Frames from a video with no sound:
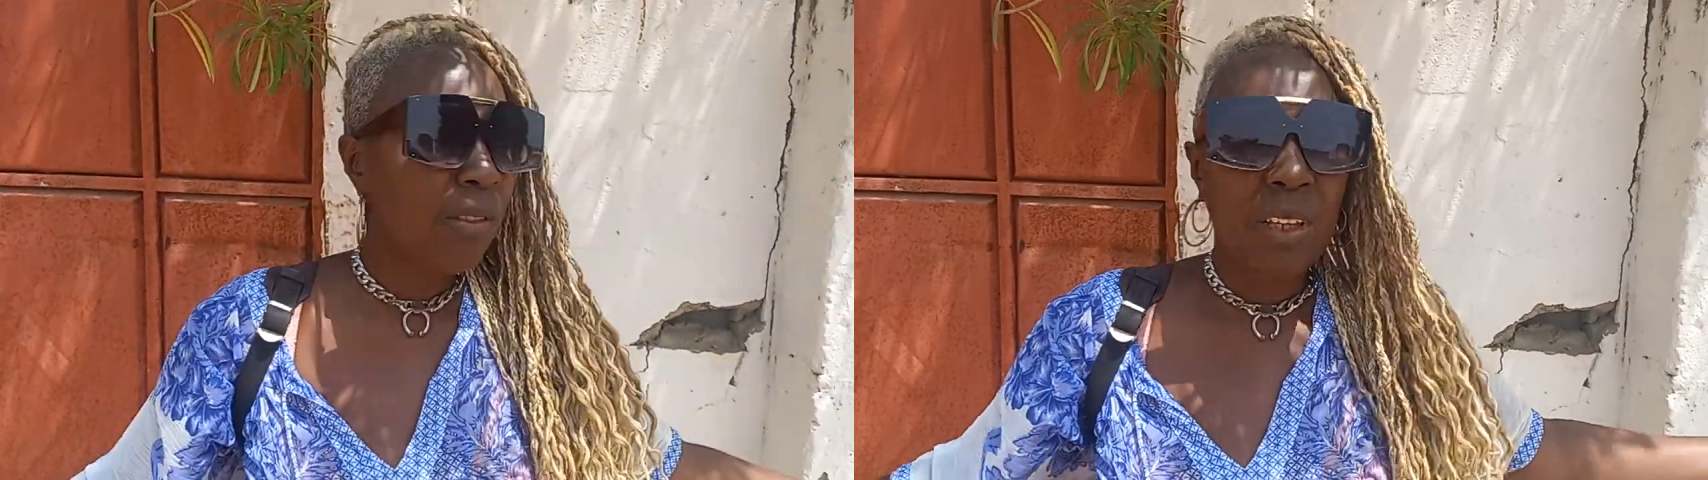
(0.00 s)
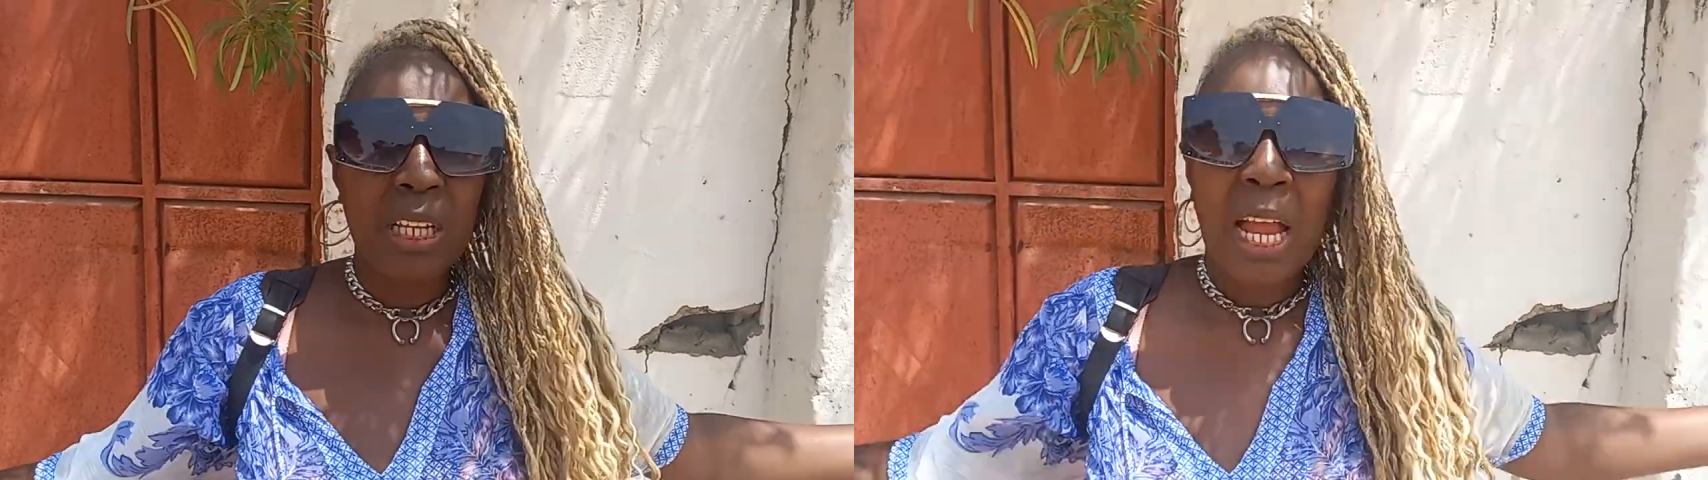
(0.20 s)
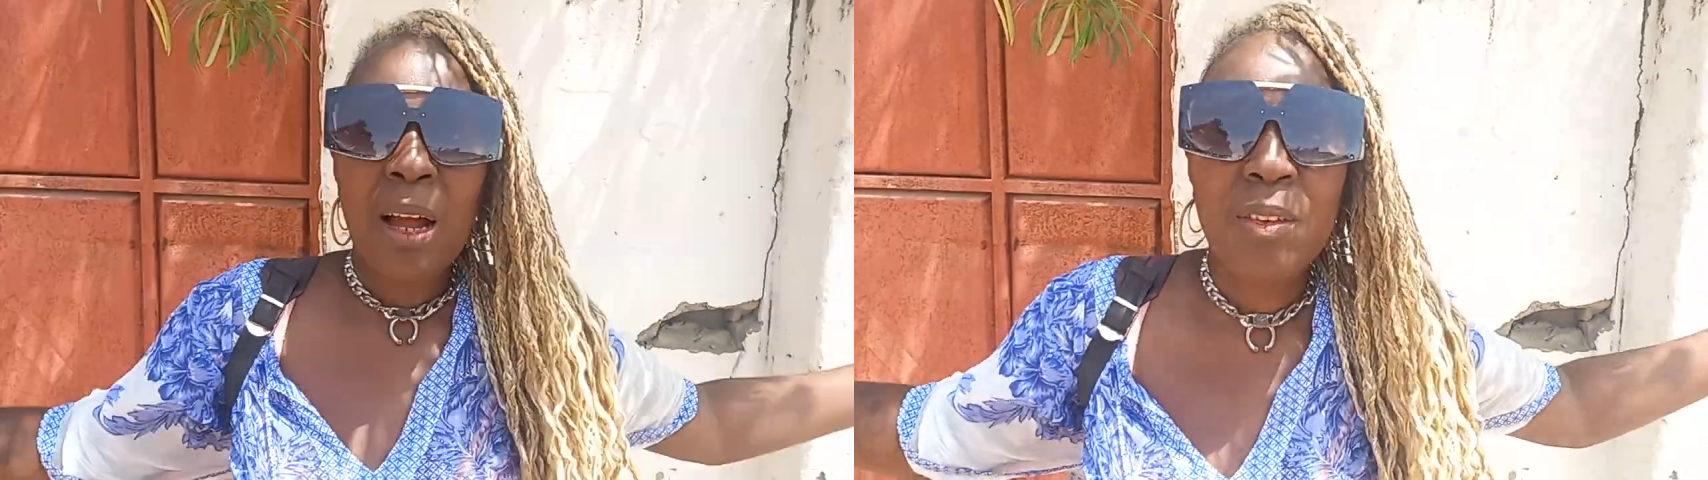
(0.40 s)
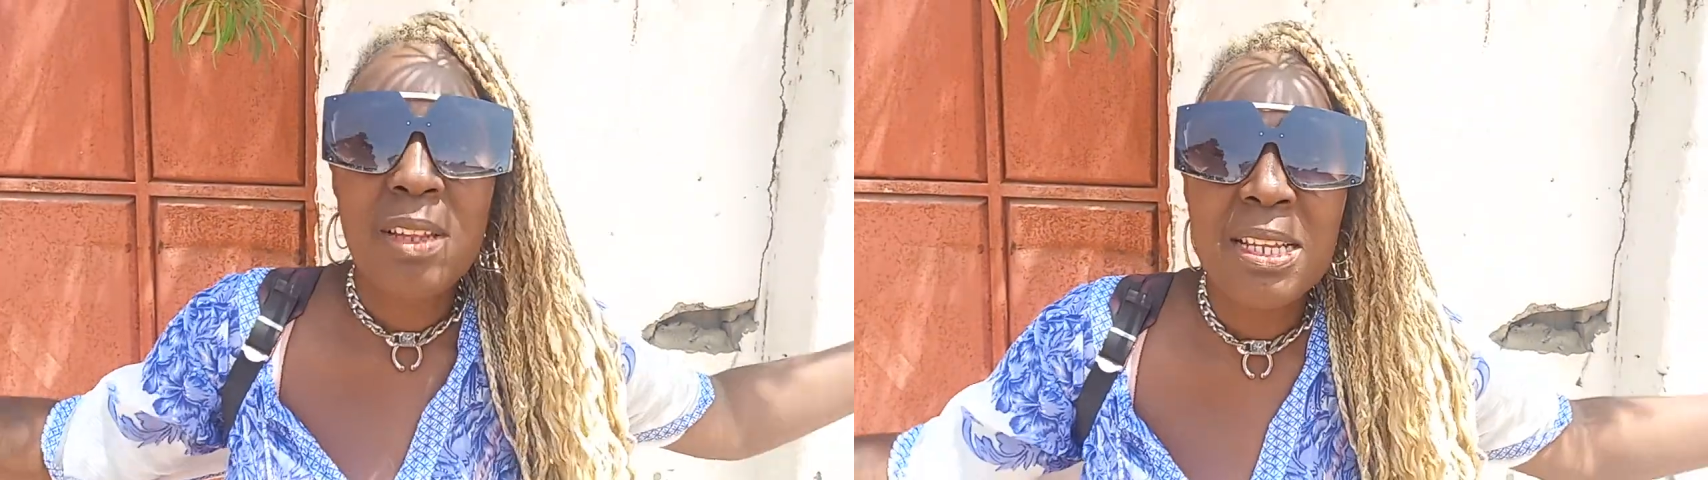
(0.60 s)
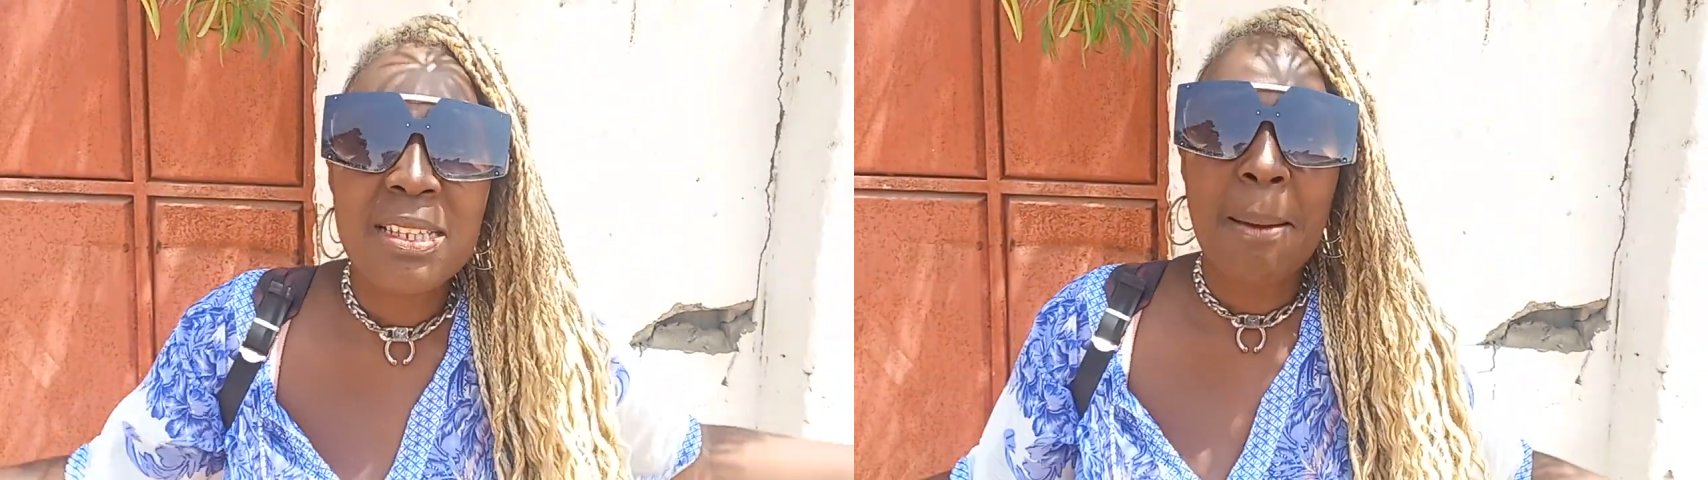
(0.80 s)
V? How do
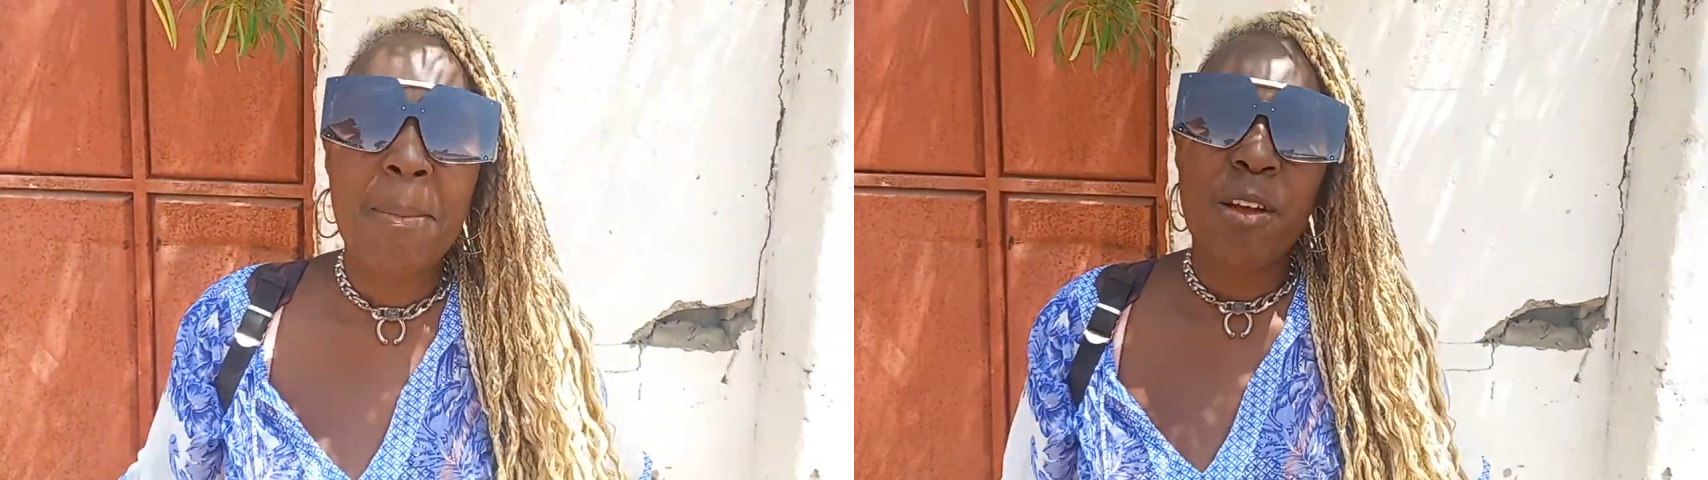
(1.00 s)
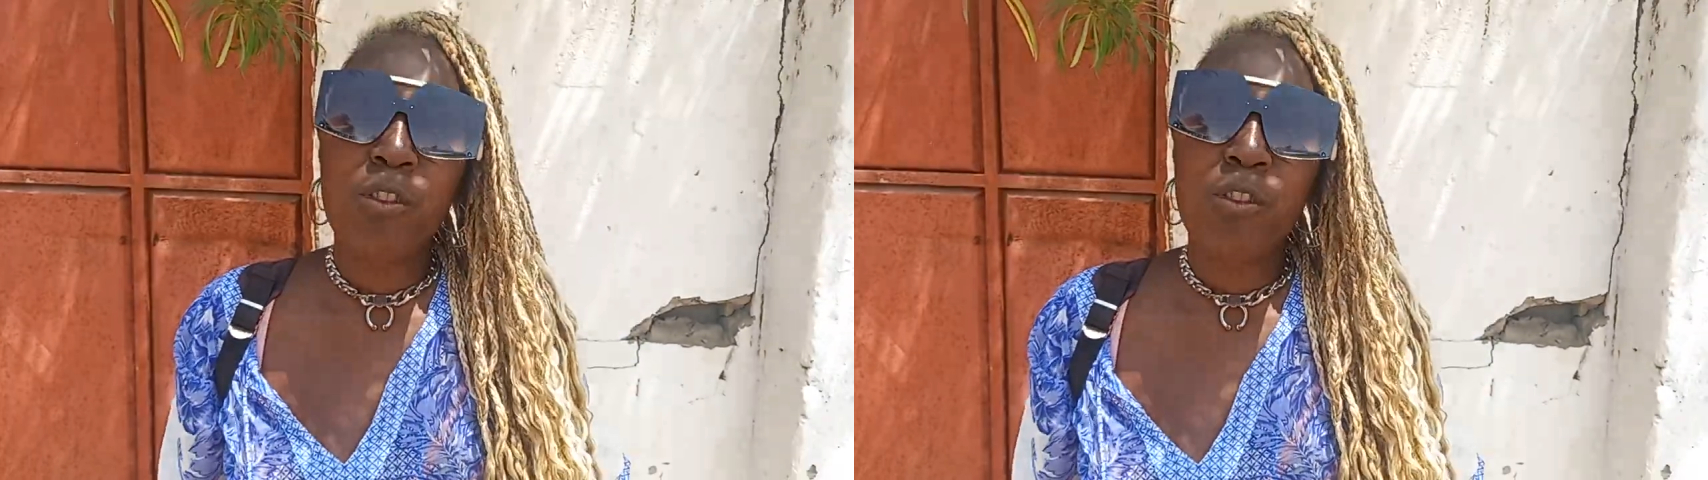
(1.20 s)
they send me a